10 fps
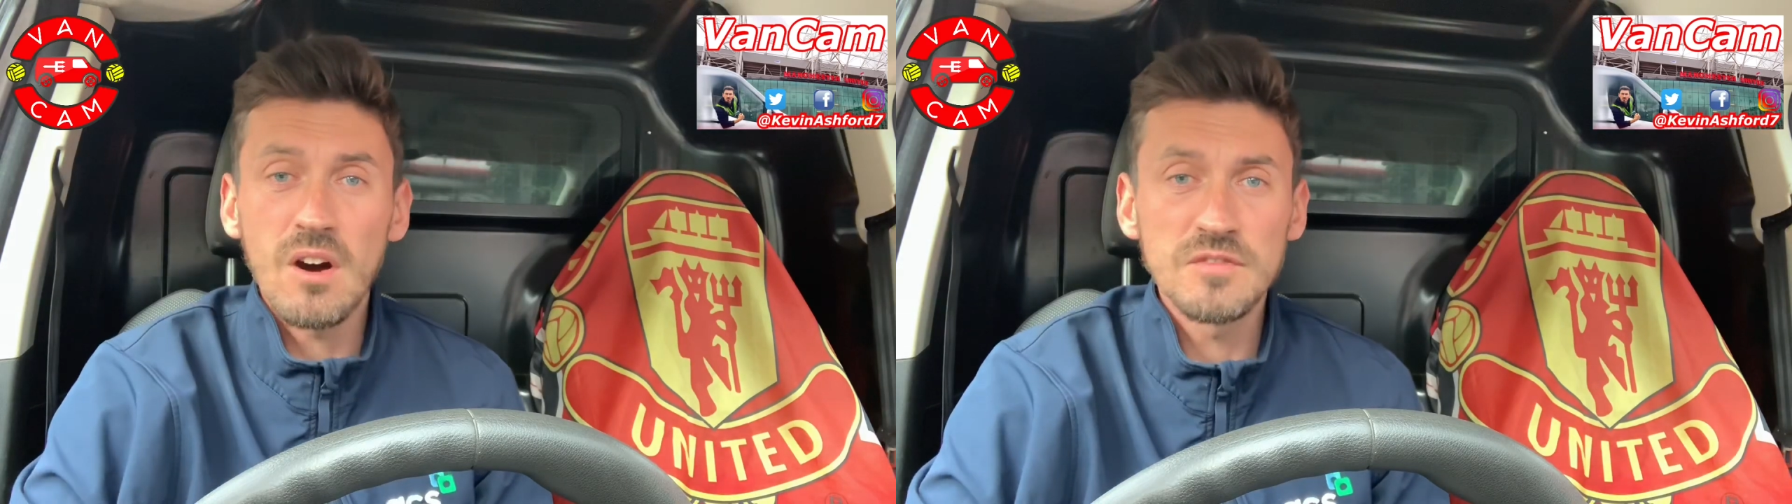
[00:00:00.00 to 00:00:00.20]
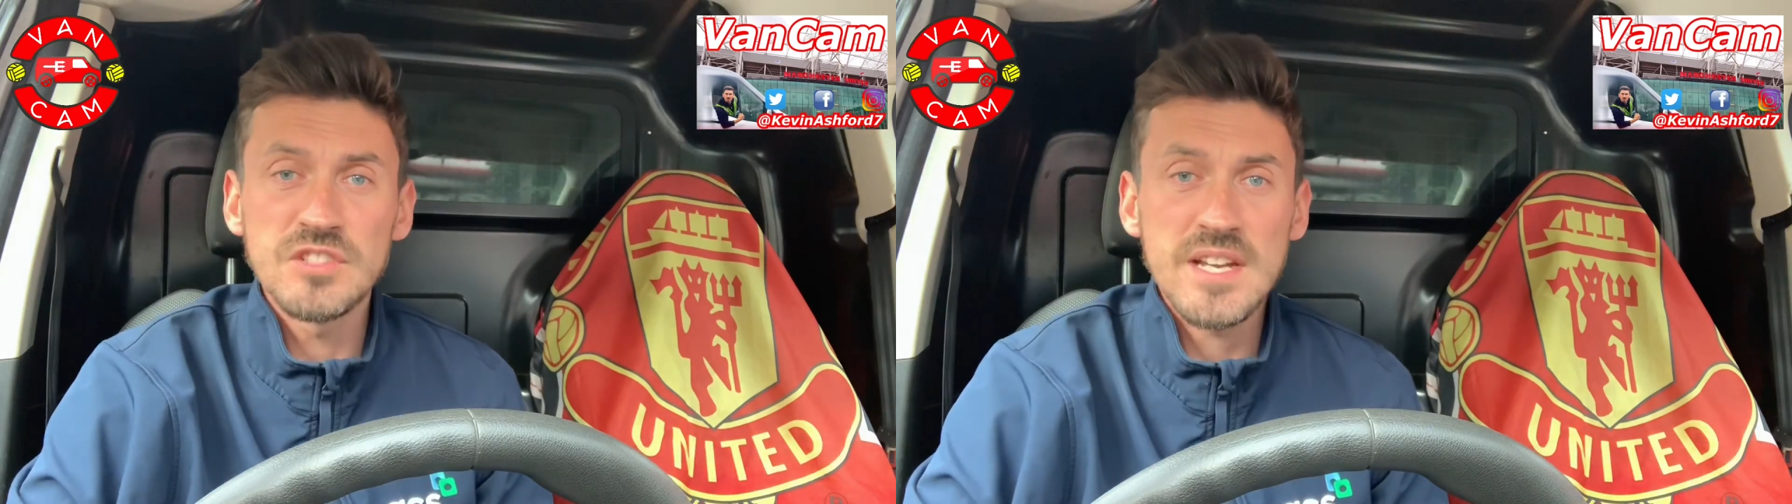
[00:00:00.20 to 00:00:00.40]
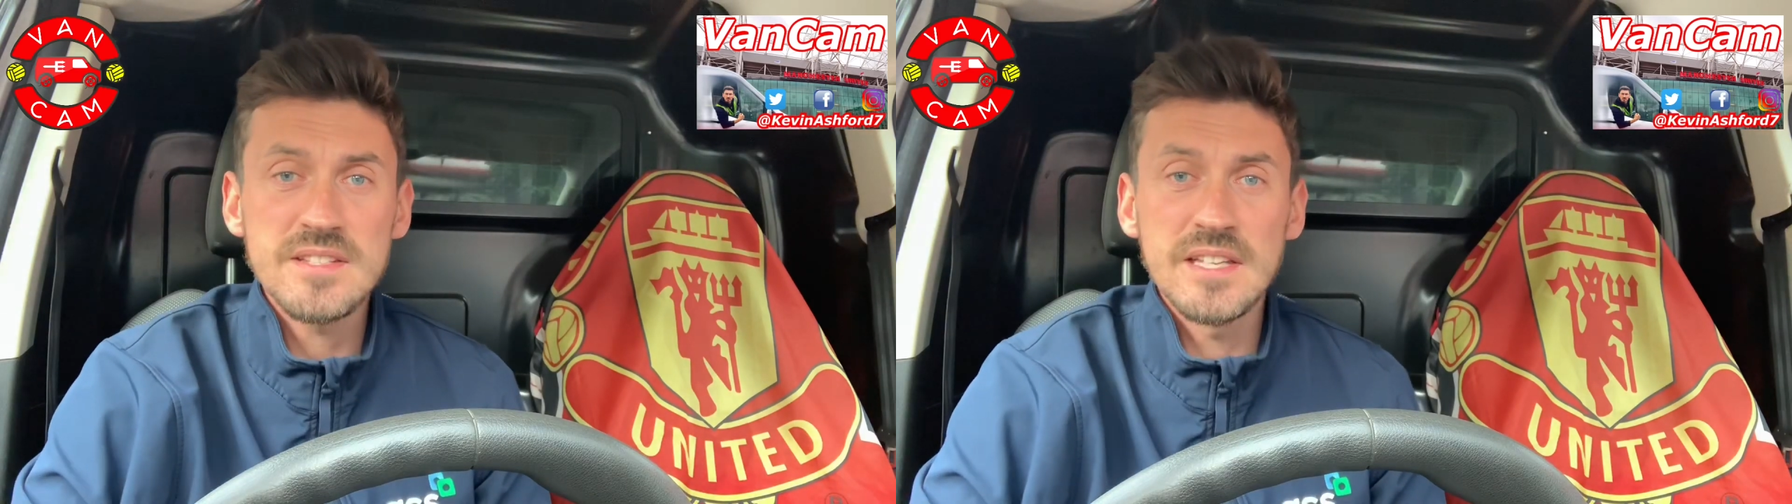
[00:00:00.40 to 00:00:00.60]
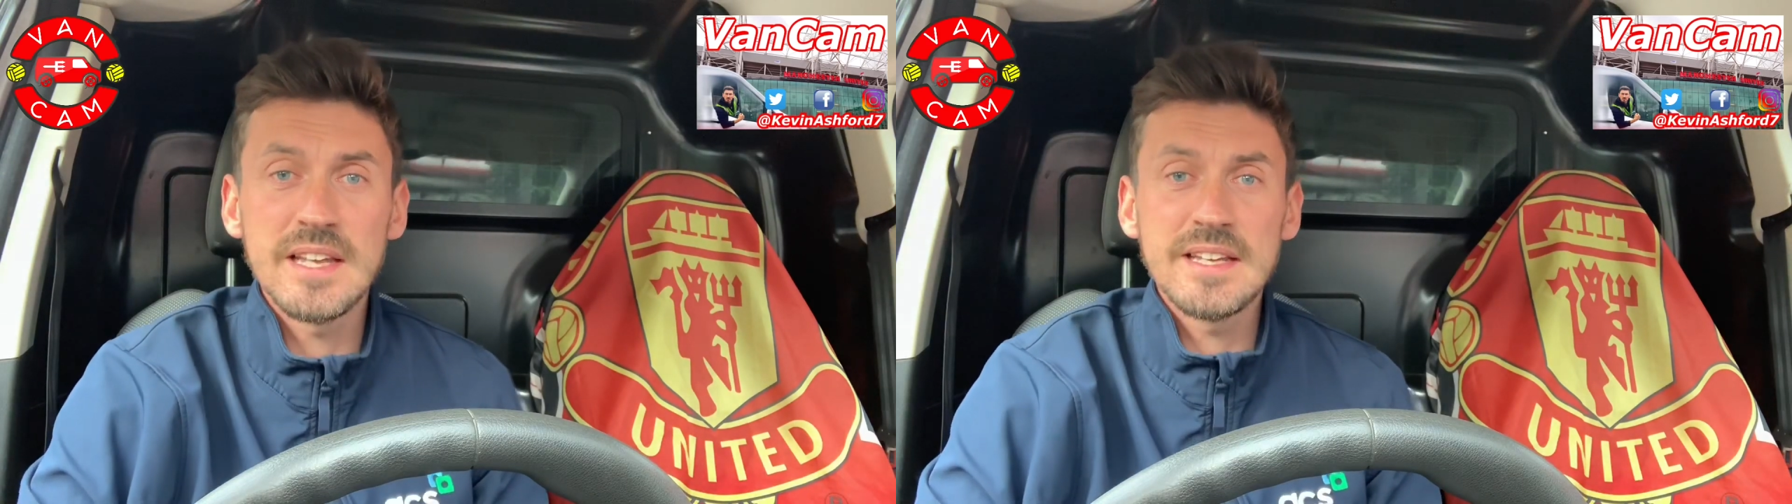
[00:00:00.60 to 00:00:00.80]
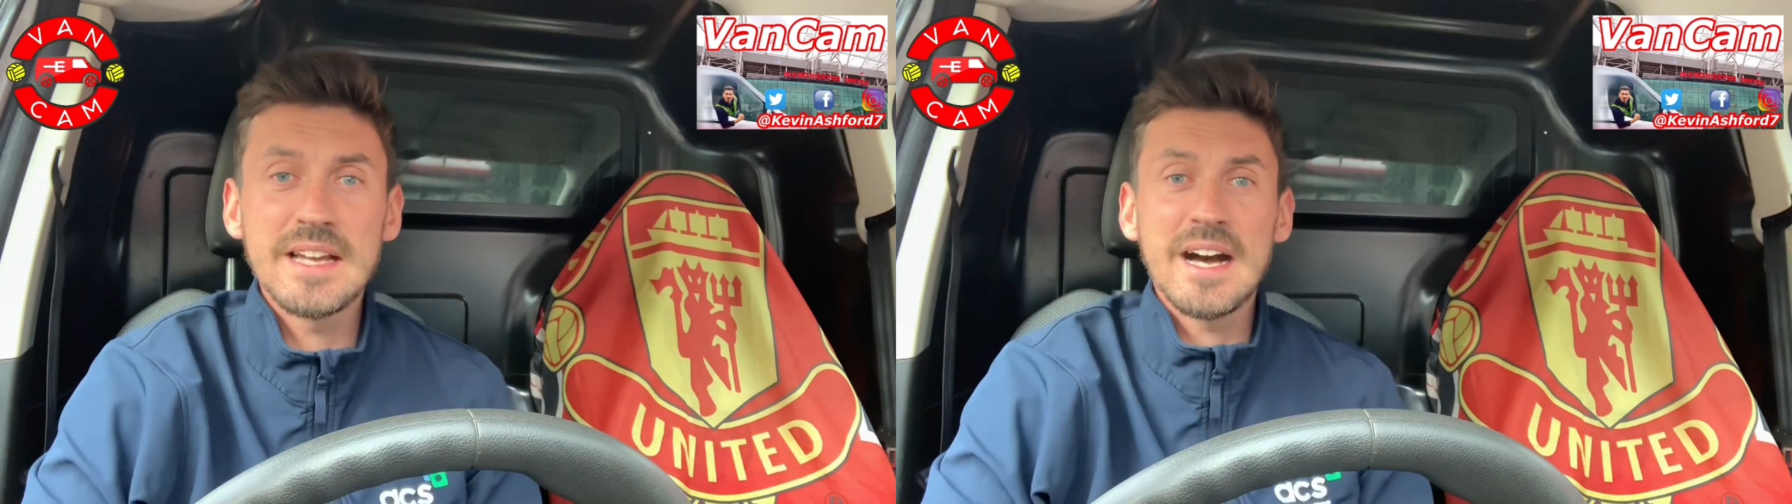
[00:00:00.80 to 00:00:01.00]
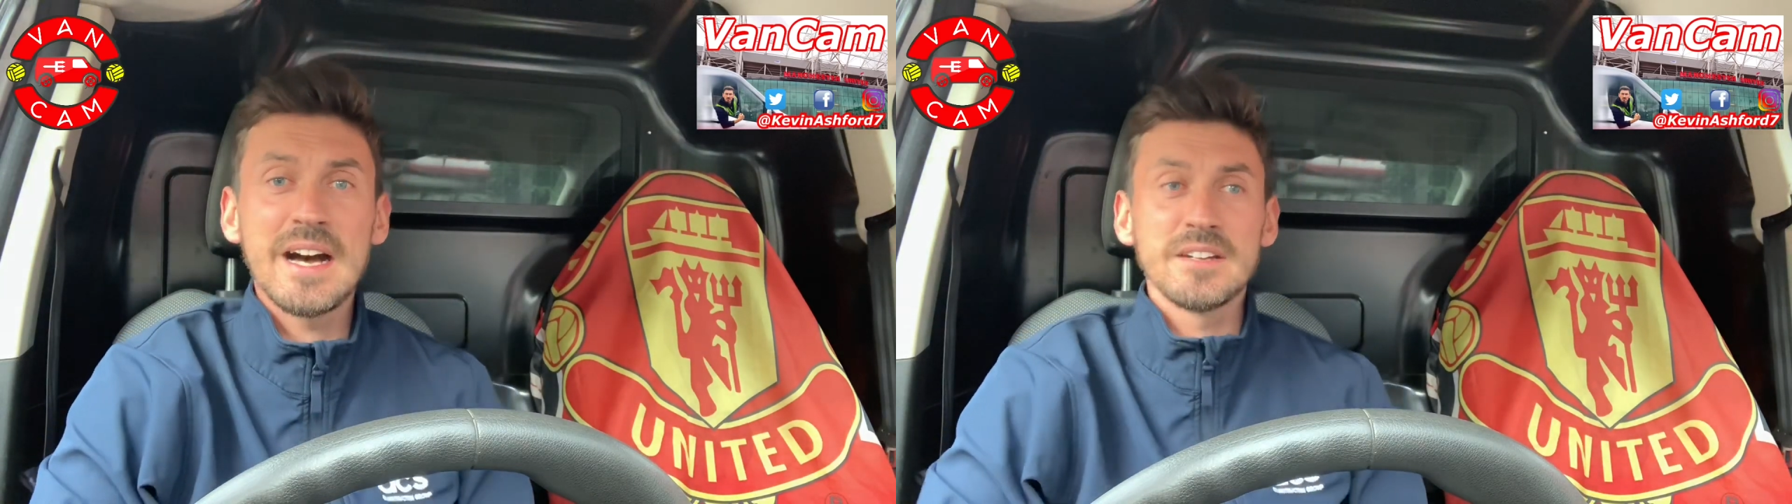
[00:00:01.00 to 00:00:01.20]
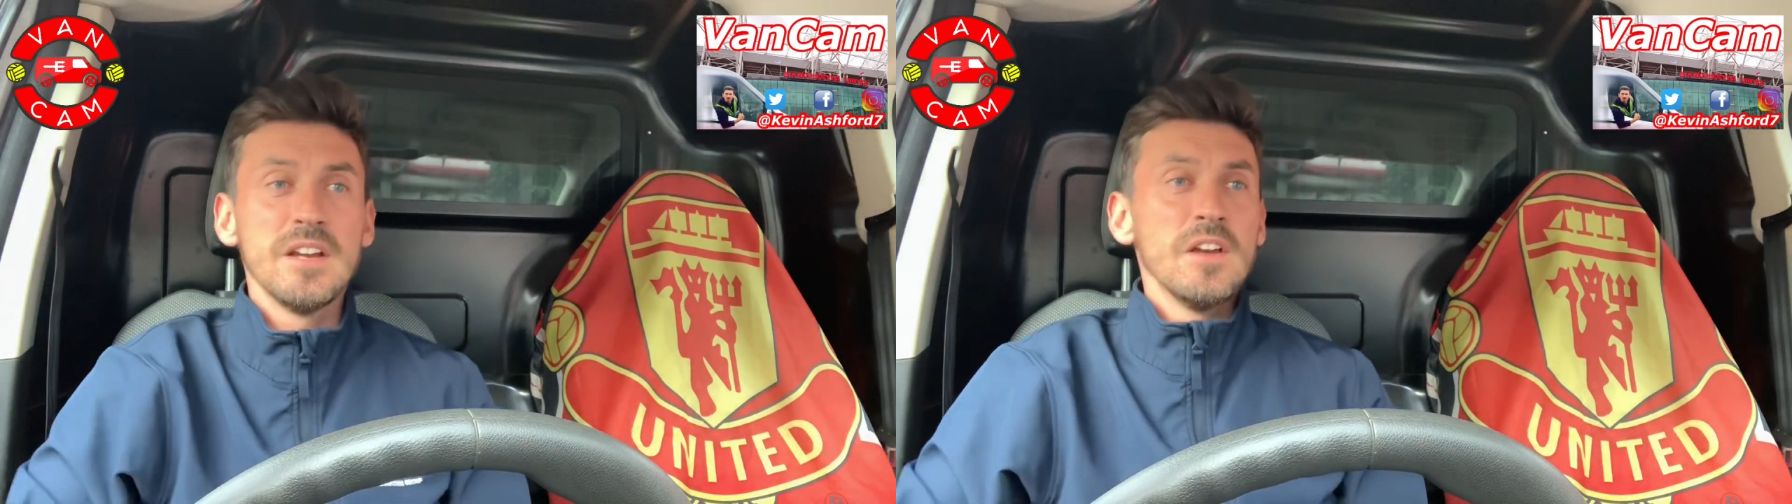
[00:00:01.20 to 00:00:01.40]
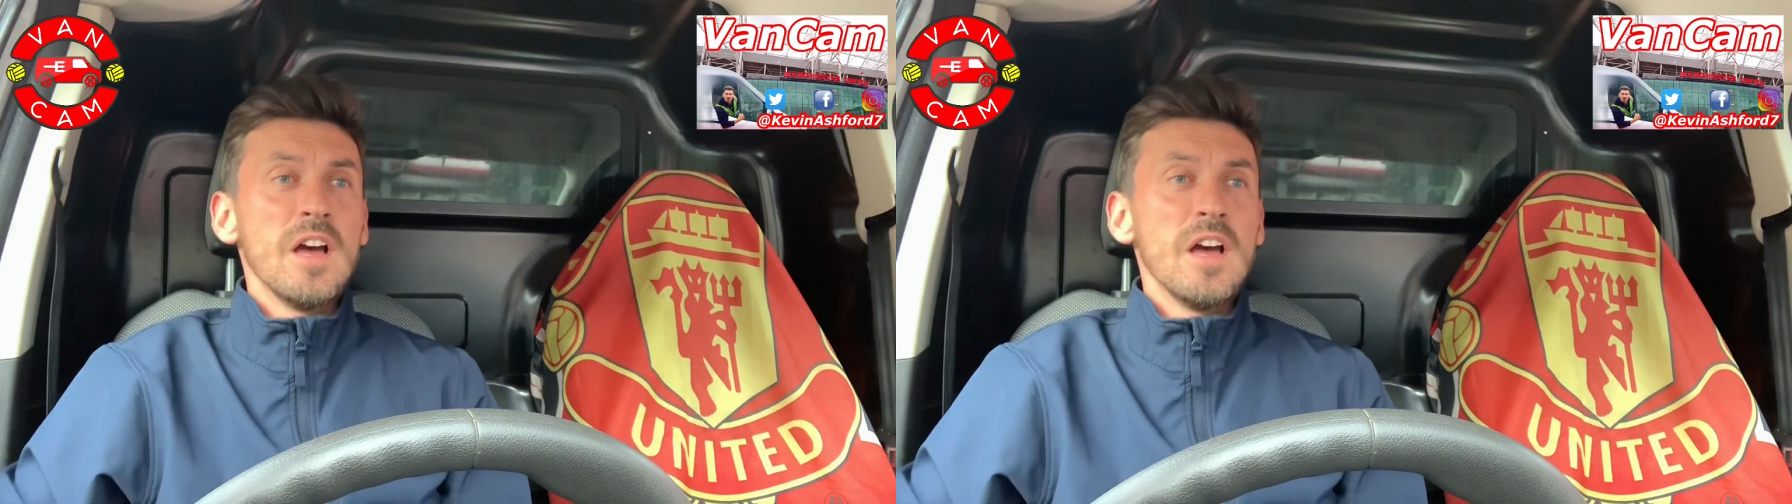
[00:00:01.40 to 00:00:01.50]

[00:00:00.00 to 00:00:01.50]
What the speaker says: of Jesse Lingard.